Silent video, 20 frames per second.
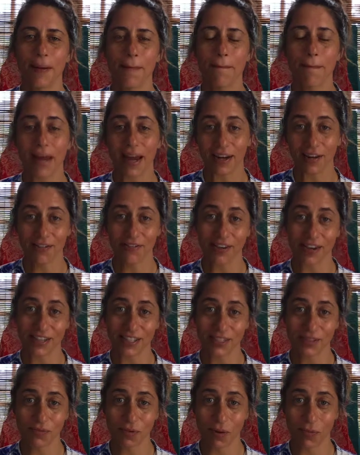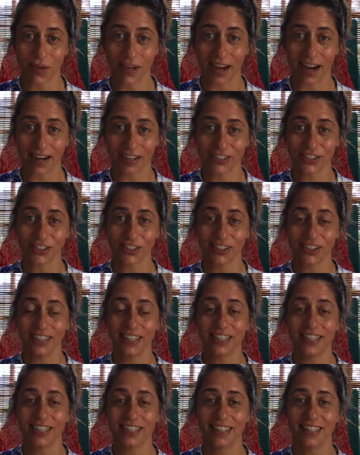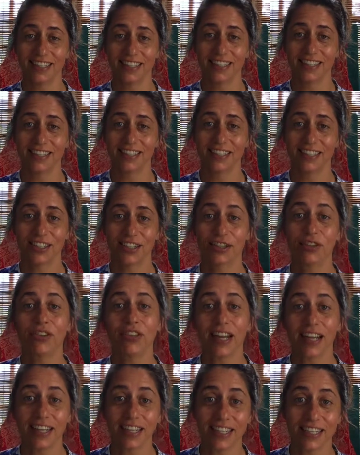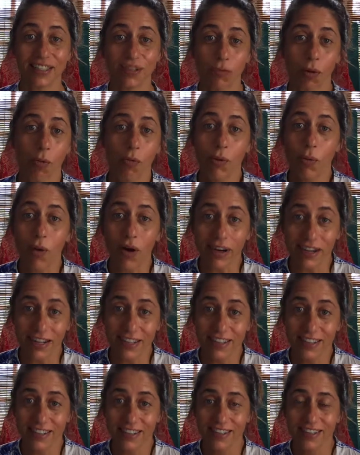manifest what we actually created, what we wanted.